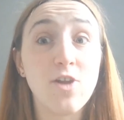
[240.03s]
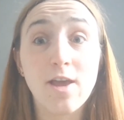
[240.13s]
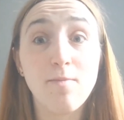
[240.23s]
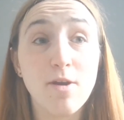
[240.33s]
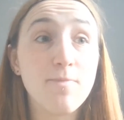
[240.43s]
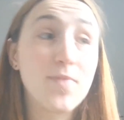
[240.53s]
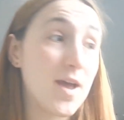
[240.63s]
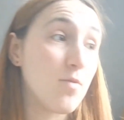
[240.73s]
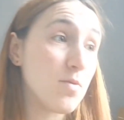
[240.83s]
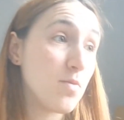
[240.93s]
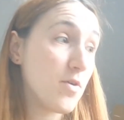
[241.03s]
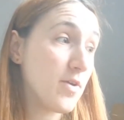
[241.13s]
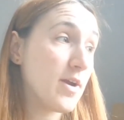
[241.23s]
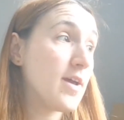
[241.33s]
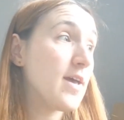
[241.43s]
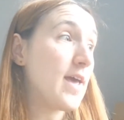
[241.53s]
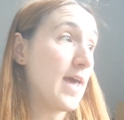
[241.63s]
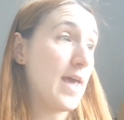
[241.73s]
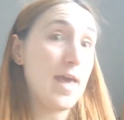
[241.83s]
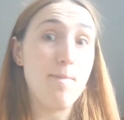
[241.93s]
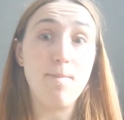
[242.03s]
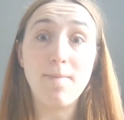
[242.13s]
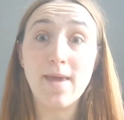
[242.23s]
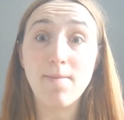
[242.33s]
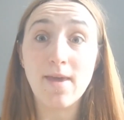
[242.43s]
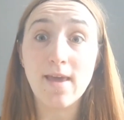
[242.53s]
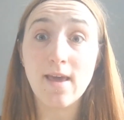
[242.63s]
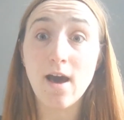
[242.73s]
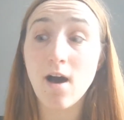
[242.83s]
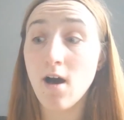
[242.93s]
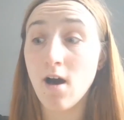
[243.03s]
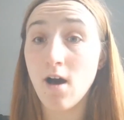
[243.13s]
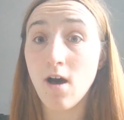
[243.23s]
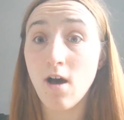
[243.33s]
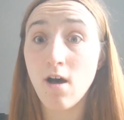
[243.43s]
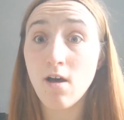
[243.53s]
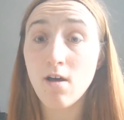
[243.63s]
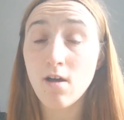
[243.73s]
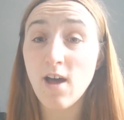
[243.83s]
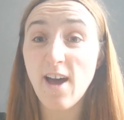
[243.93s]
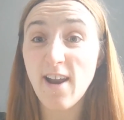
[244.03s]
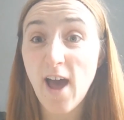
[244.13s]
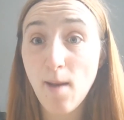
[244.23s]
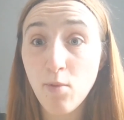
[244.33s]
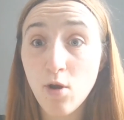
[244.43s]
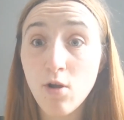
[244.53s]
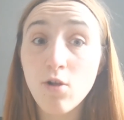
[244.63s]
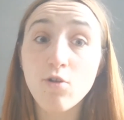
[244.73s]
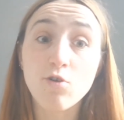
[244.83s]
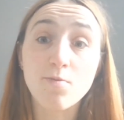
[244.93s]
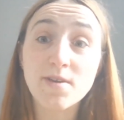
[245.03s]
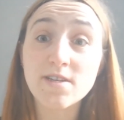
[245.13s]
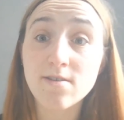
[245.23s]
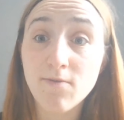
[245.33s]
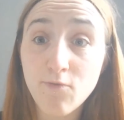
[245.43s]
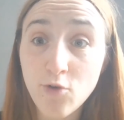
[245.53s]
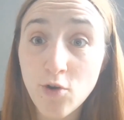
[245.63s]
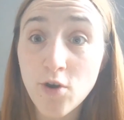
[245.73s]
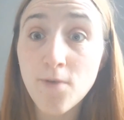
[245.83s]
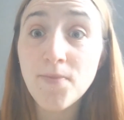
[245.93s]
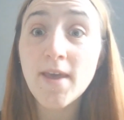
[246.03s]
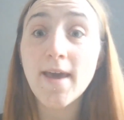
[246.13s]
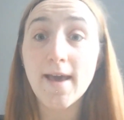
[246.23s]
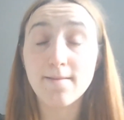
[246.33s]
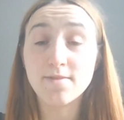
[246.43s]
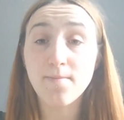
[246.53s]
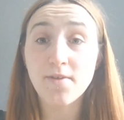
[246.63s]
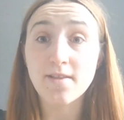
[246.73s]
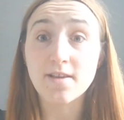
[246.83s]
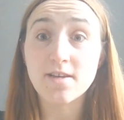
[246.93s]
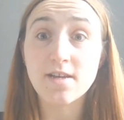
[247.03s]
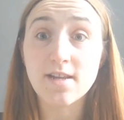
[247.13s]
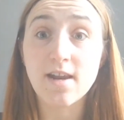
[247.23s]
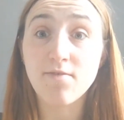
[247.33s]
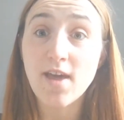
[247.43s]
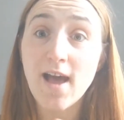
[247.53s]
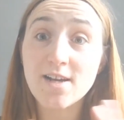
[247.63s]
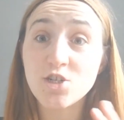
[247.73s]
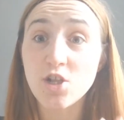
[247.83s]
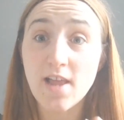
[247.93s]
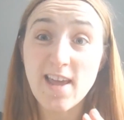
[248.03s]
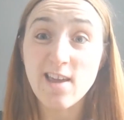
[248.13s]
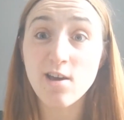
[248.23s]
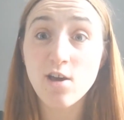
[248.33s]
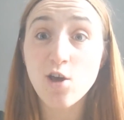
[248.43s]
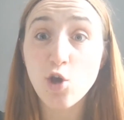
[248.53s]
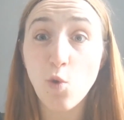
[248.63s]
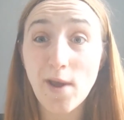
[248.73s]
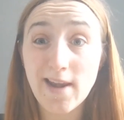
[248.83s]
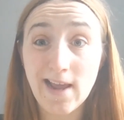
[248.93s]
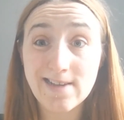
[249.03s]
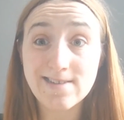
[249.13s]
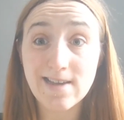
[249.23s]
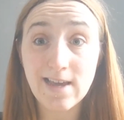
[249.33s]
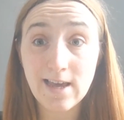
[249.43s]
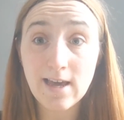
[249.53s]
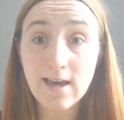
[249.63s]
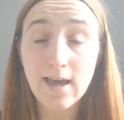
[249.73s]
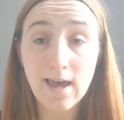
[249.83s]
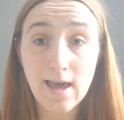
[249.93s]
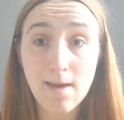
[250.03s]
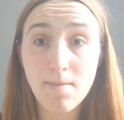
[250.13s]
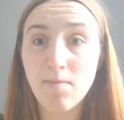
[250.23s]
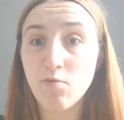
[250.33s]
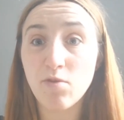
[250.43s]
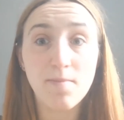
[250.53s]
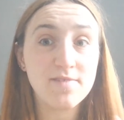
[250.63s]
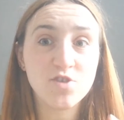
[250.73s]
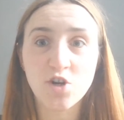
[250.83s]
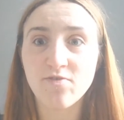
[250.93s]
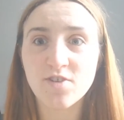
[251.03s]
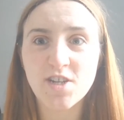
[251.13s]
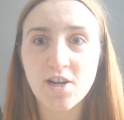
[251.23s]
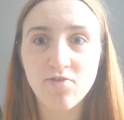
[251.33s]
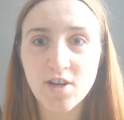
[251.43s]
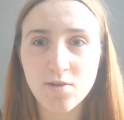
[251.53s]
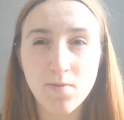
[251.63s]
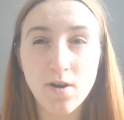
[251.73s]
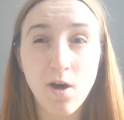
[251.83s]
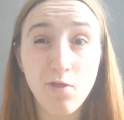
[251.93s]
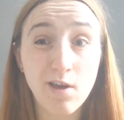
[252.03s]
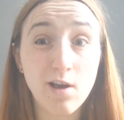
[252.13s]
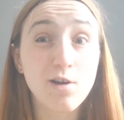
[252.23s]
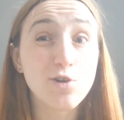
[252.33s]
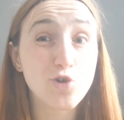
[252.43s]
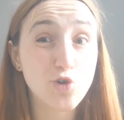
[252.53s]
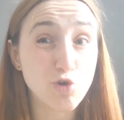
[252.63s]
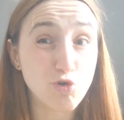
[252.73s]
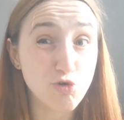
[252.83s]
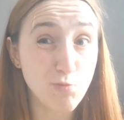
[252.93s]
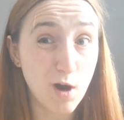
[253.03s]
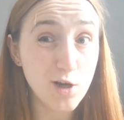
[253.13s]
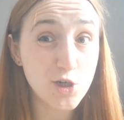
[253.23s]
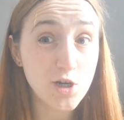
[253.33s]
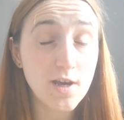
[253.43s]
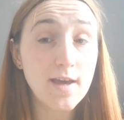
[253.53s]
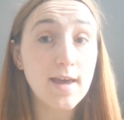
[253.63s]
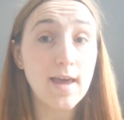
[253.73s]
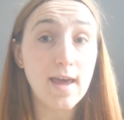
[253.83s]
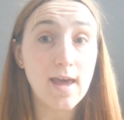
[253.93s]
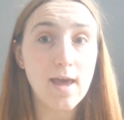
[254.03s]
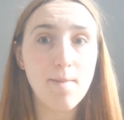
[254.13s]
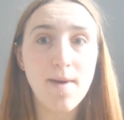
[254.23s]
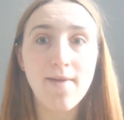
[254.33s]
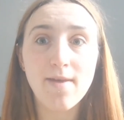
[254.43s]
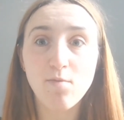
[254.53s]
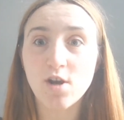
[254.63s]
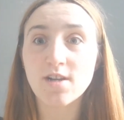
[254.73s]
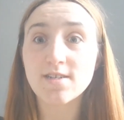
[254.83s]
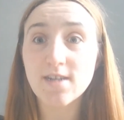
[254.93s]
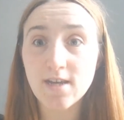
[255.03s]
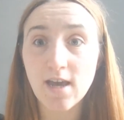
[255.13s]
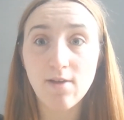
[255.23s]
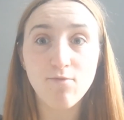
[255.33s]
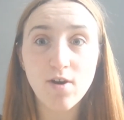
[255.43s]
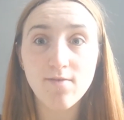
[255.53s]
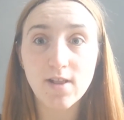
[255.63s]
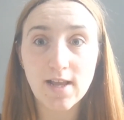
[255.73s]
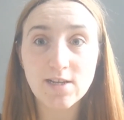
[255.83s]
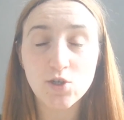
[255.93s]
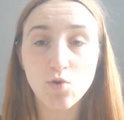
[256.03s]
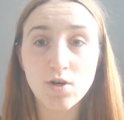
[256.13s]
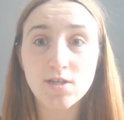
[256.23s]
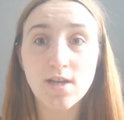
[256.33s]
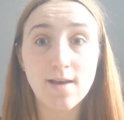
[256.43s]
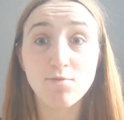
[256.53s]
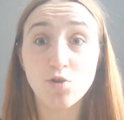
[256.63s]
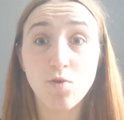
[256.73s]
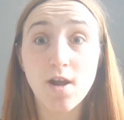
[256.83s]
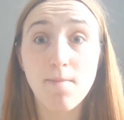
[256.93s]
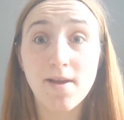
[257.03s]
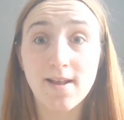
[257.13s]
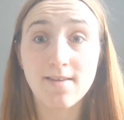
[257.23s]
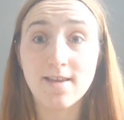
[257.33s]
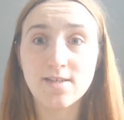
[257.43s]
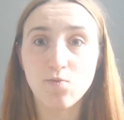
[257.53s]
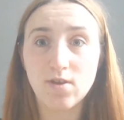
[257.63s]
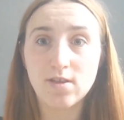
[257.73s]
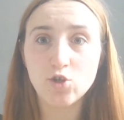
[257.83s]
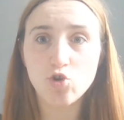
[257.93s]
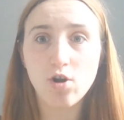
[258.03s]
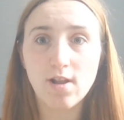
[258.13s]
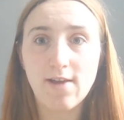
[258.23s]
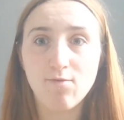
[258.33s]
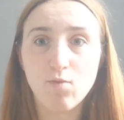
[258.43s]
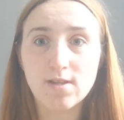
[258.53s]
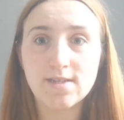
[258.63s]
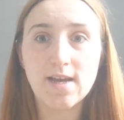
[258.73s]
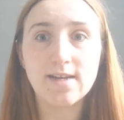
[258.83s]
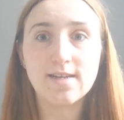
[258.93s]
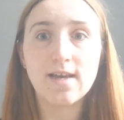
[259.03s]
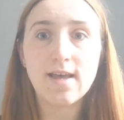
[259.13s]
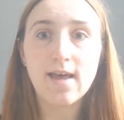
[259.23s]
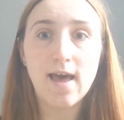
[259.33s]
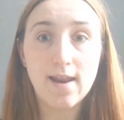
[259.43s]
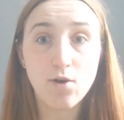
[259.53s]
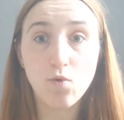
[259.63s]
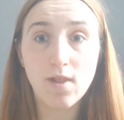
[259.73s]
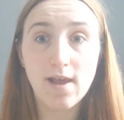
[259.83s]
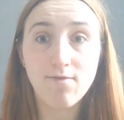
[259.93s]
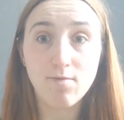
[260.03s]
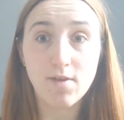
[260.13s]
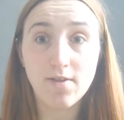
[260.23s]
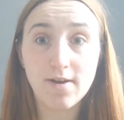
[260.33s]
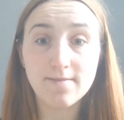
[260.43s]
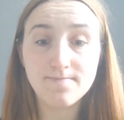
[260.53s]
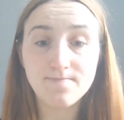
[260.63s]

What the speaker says: nightmare. I wouldn't bother. Maybe an apple or a piece of fruit, something that can kind of catch the light quite nicely, maybe with a bit of surface decoration but nothing too much. And then we're going to stick it in front of a light source, so you want it a bit like this, with strong light from one side and no light from the other.